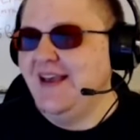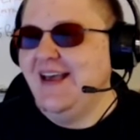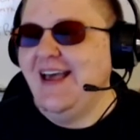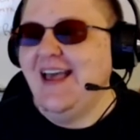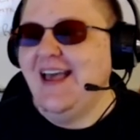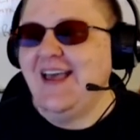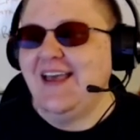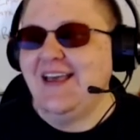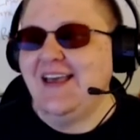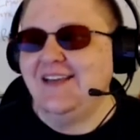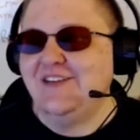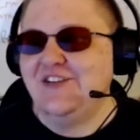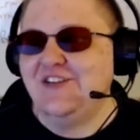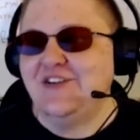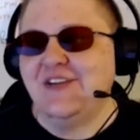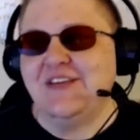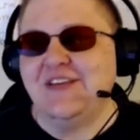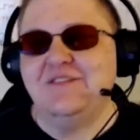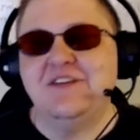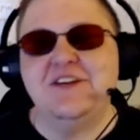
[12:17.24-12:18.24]
And
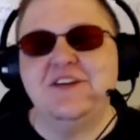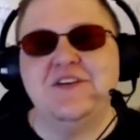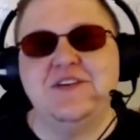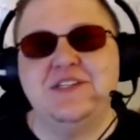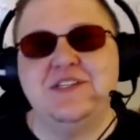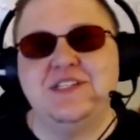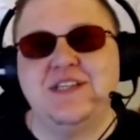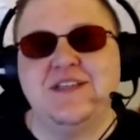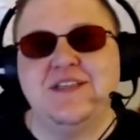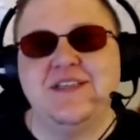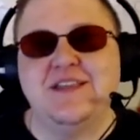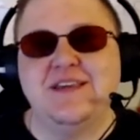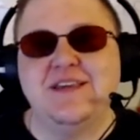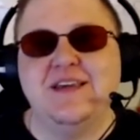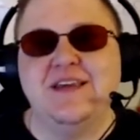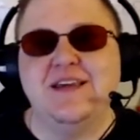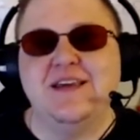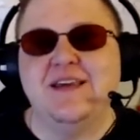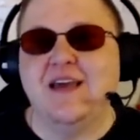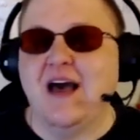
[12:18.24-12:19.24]
you'll even notice on
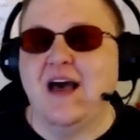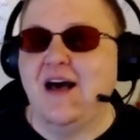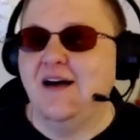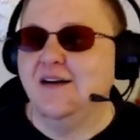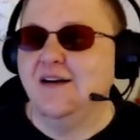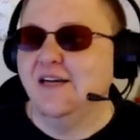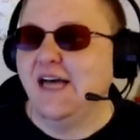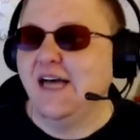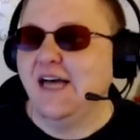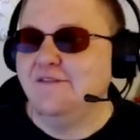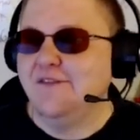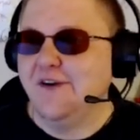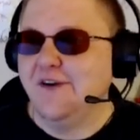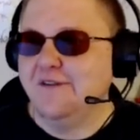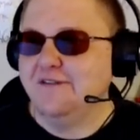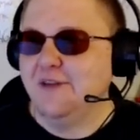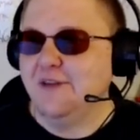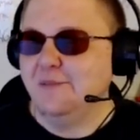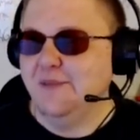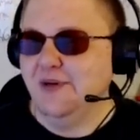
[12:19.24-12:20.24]
the cover
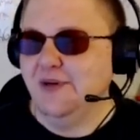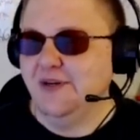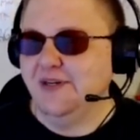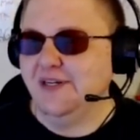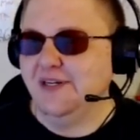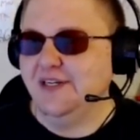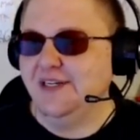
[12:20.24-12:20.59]
of the book,